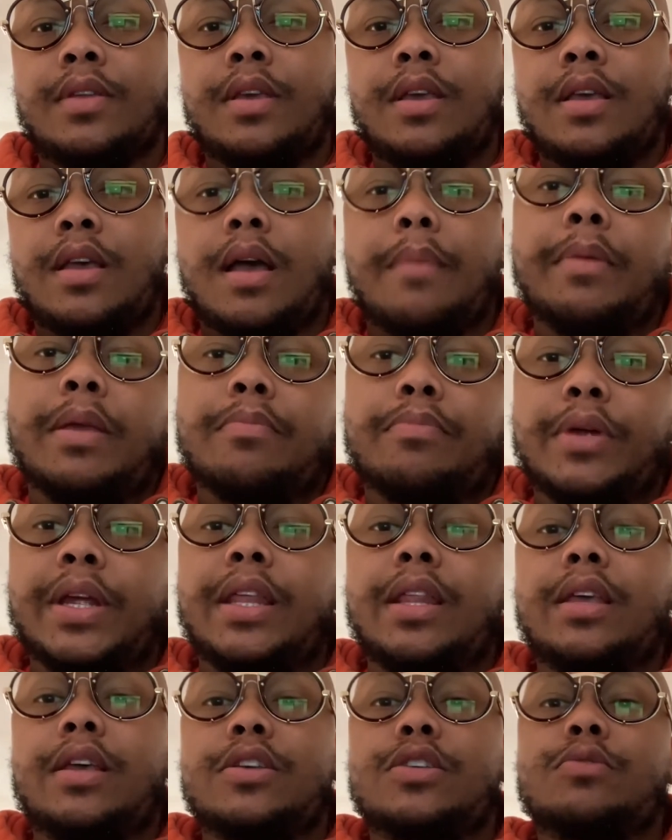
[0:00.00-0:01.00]
I mean,
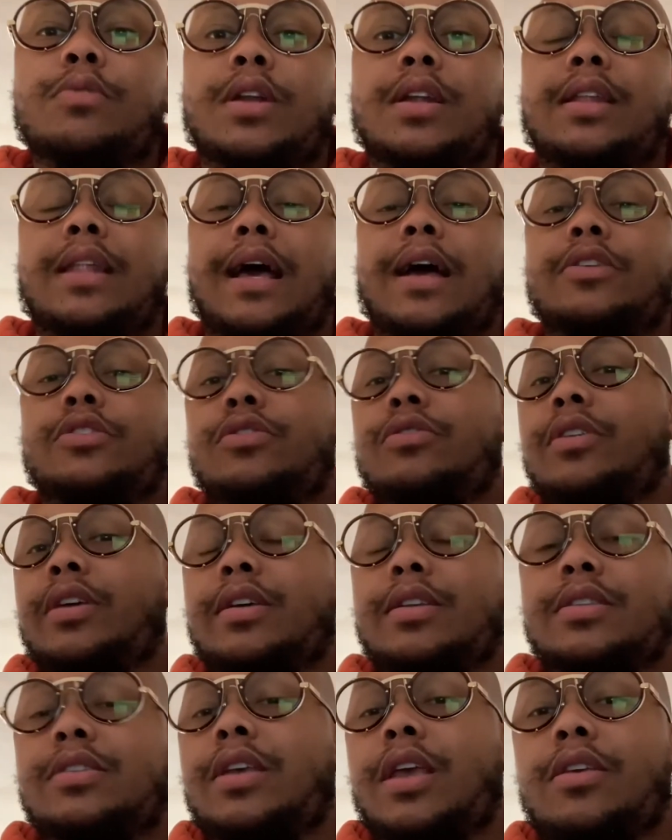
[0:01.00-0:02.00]
breathing is what allows you to
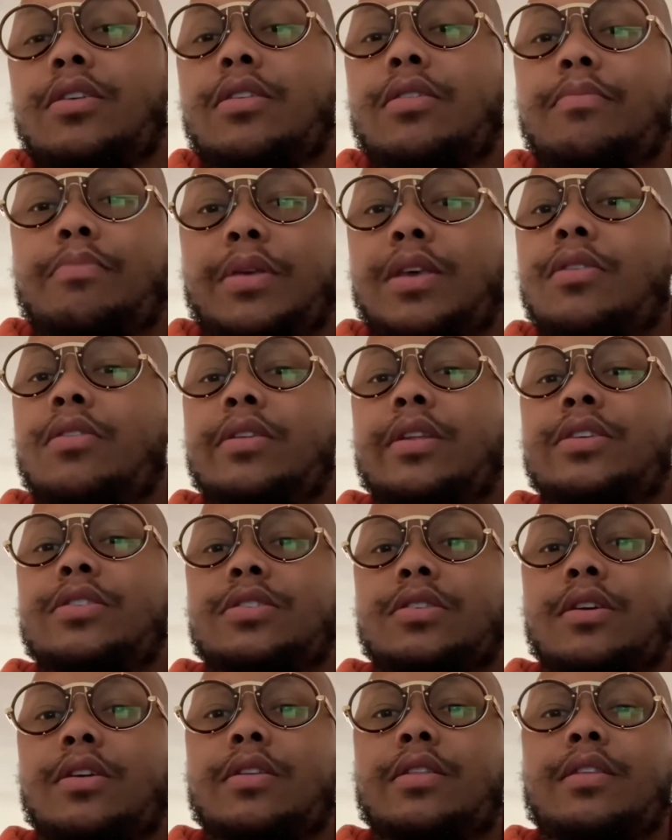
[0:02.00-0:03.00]
continue to be on
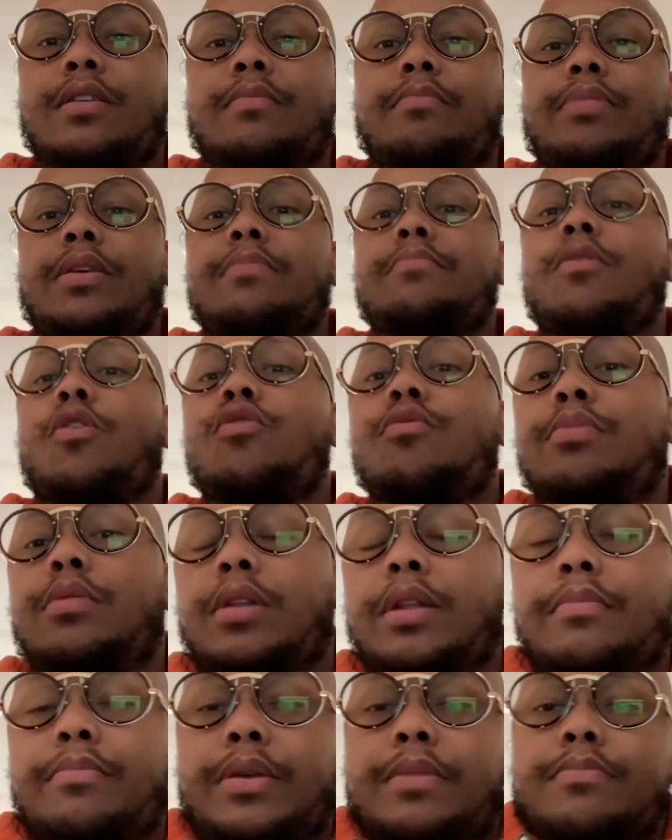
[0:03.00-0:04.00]
this earth and be mobile
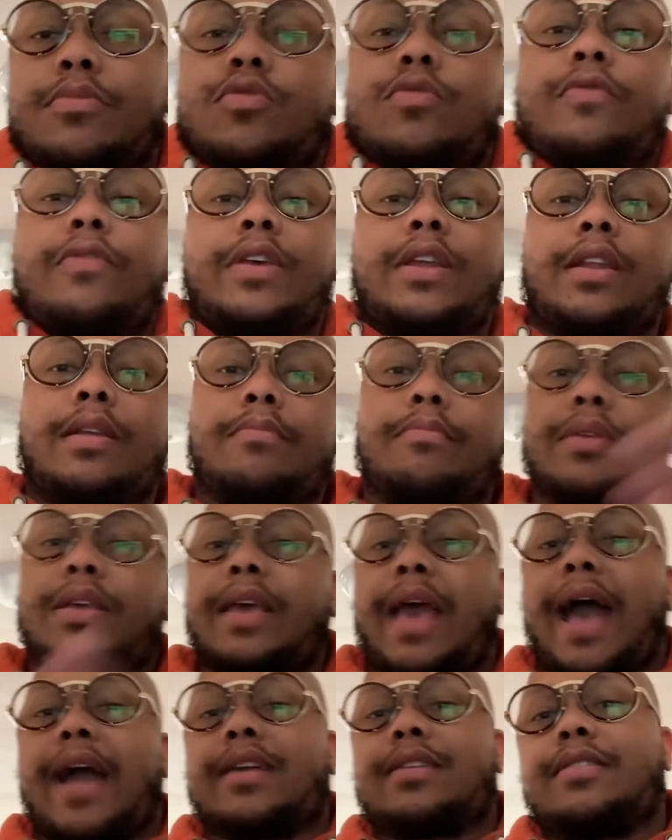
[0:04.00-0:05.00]
and be moving and be
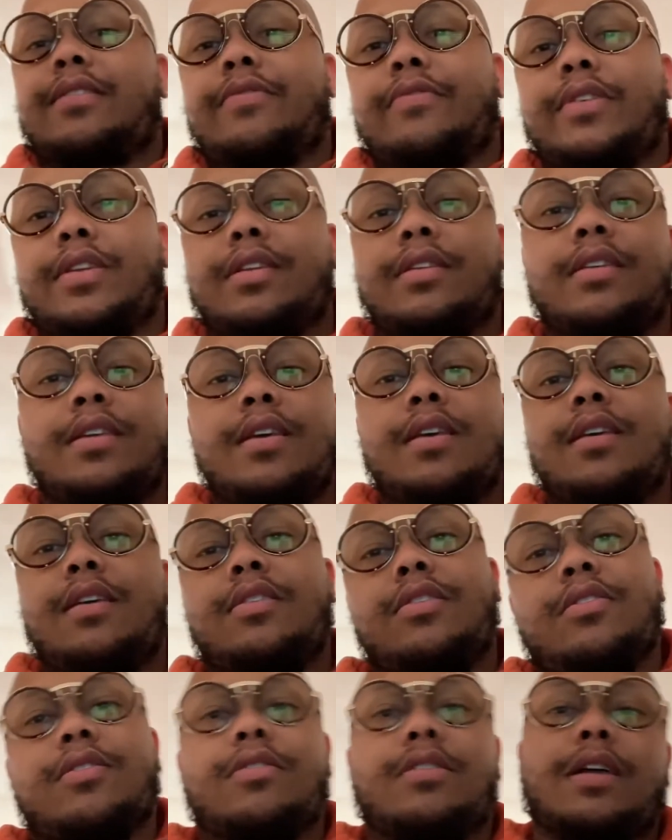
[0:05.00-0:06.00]
active. And
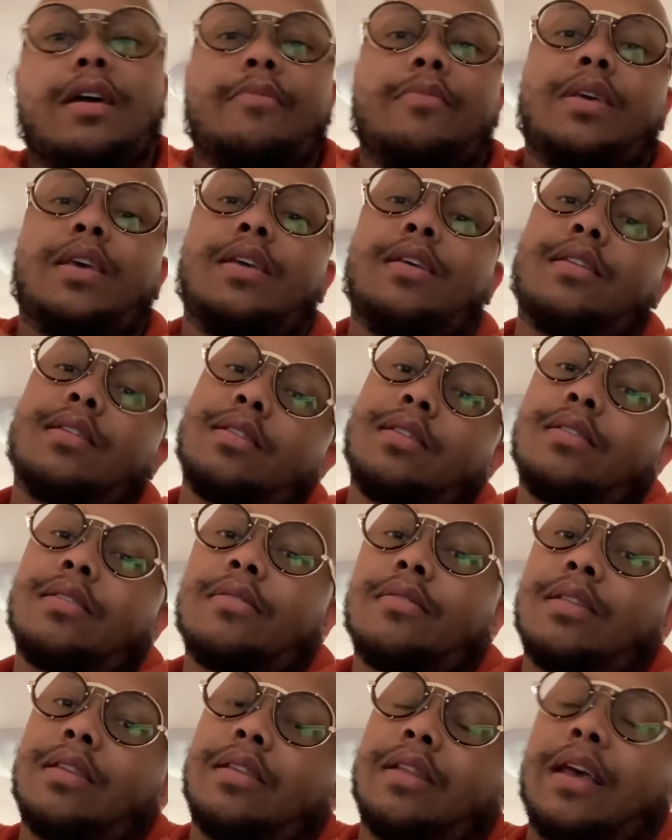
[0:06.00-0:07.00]
you know what I mean?
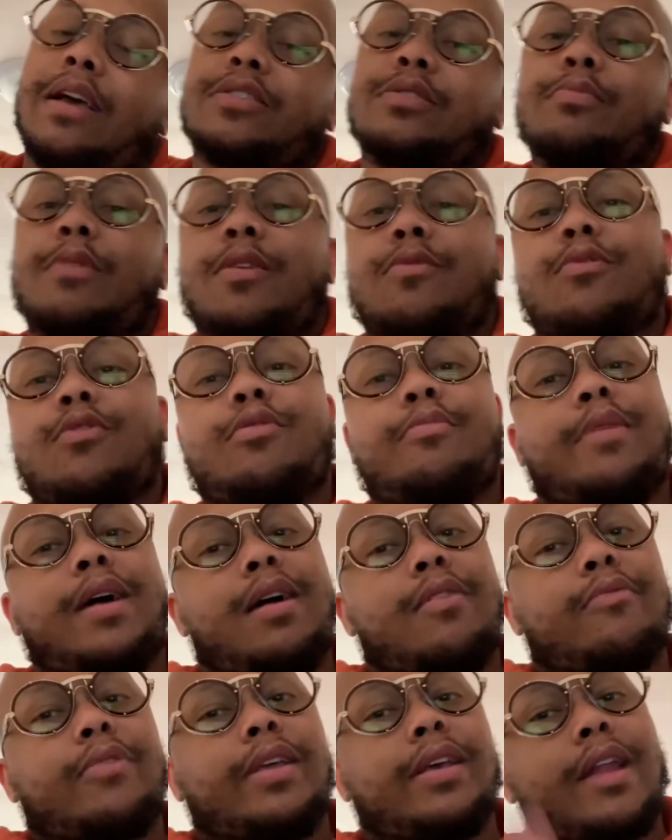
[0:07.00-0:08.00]
That's my
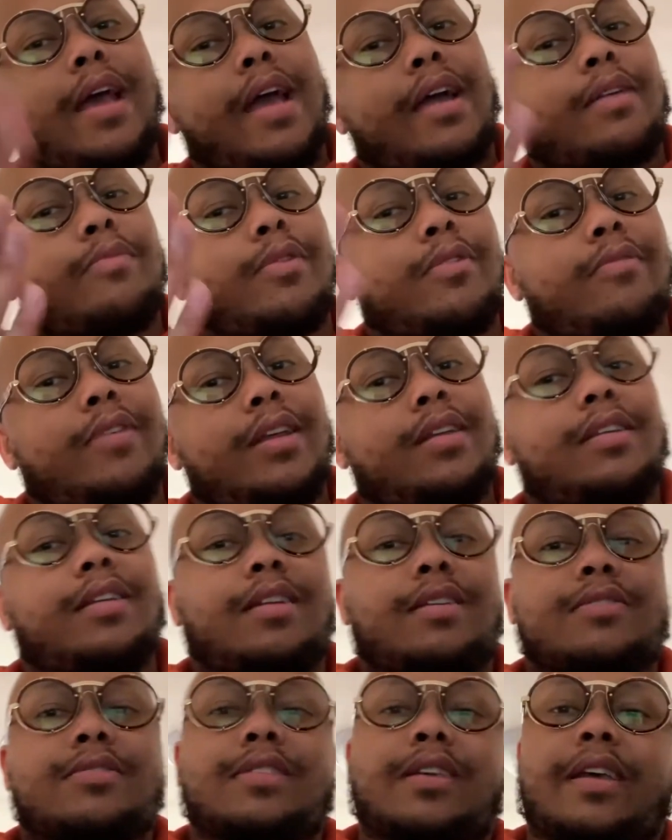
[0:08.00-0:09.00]
robot reenactment right
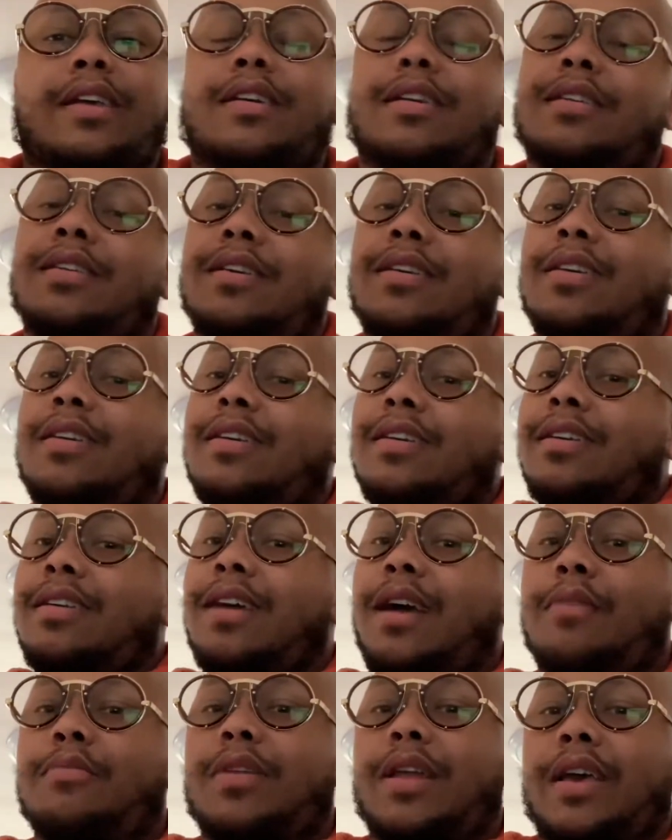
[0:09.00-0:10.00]
there. It's like,
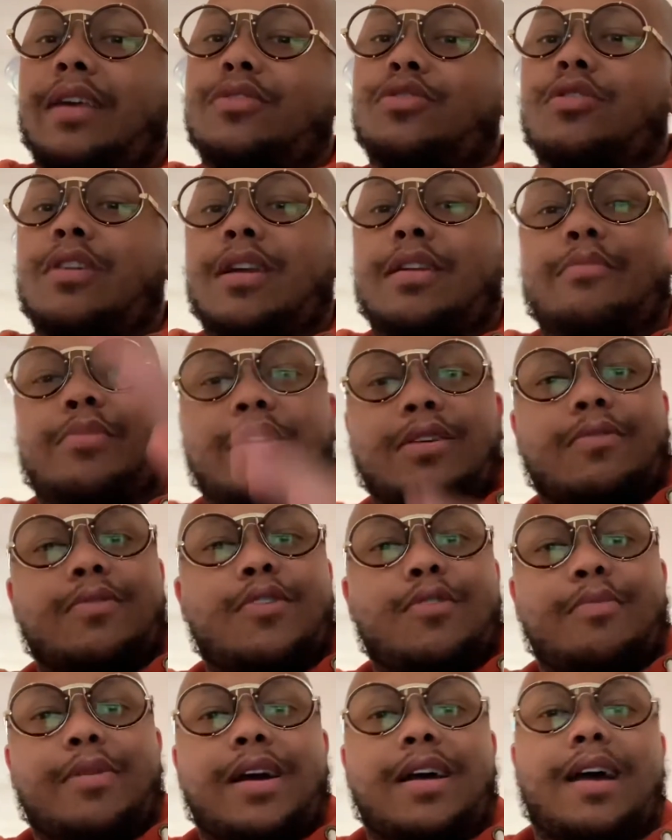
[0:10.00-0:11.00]
I'm like trying to be a
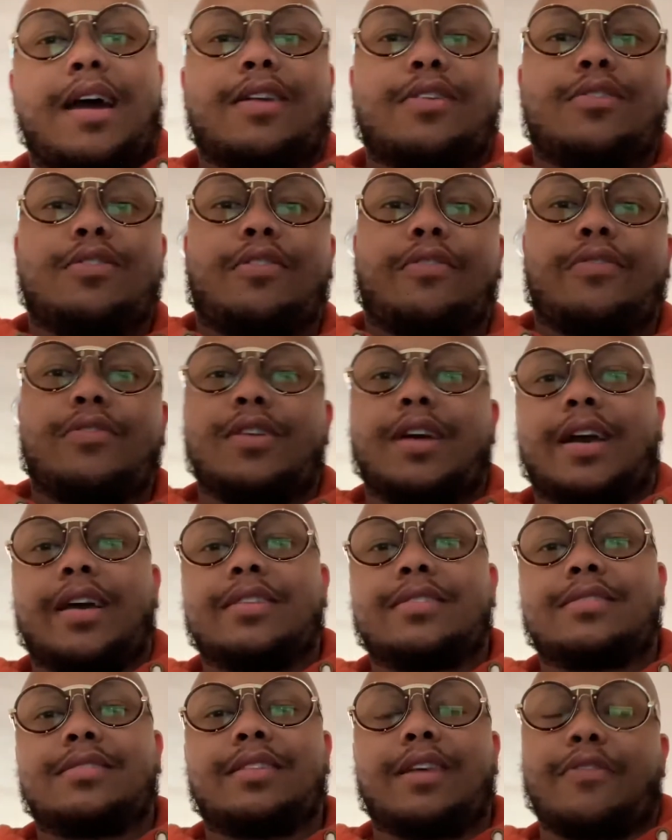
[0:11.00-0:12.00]
robot. I don't know if you
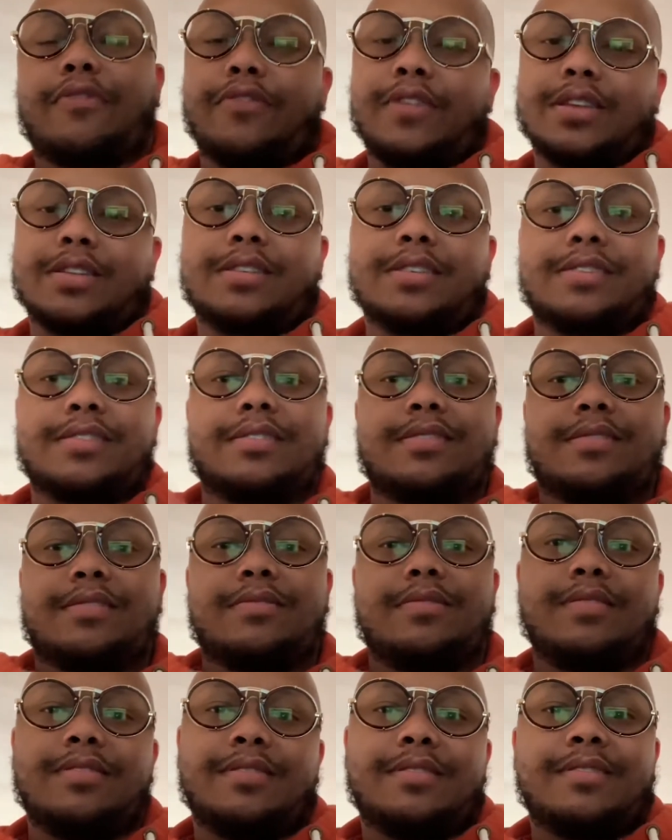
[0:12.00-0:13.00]
guys, if this is,
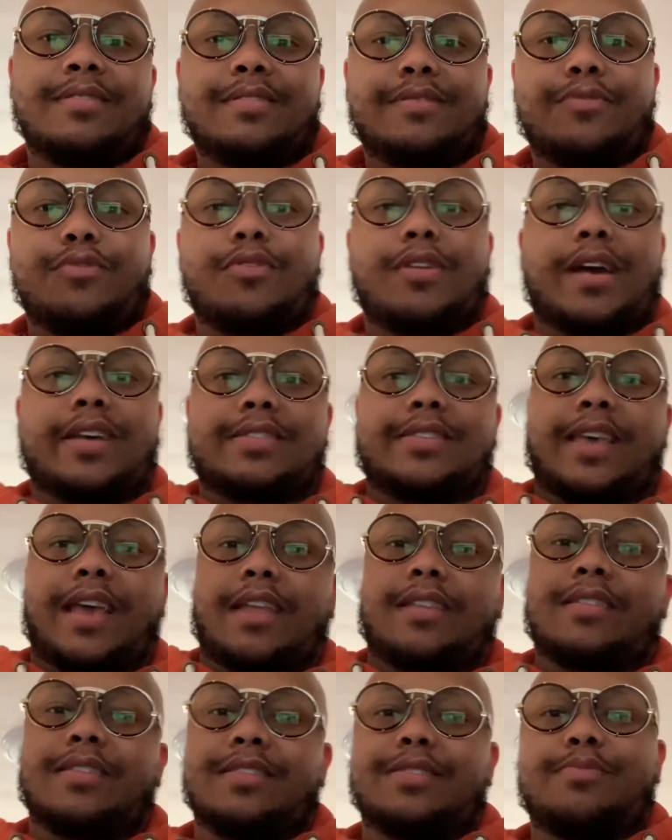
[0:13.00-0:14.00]
you guys
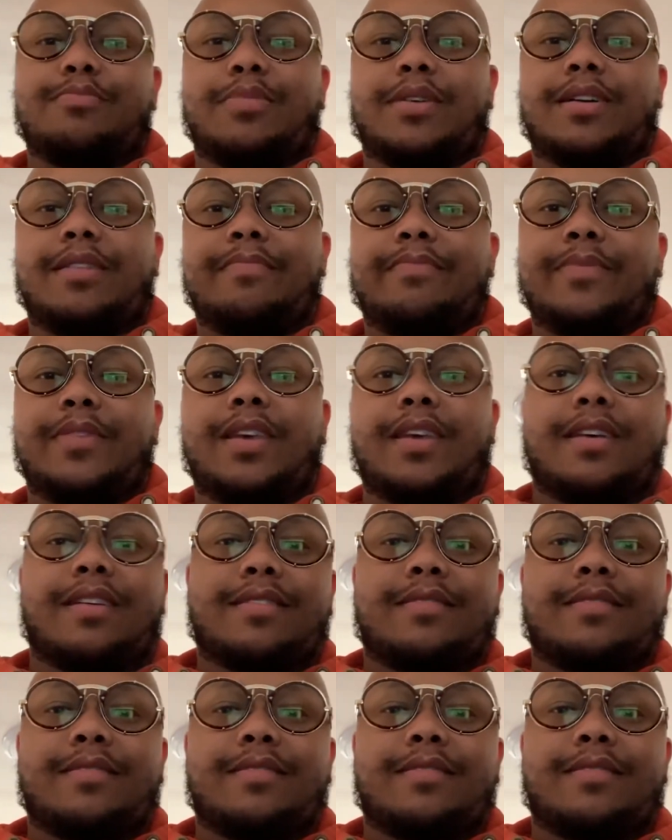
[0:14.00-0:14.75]
get this, but yeah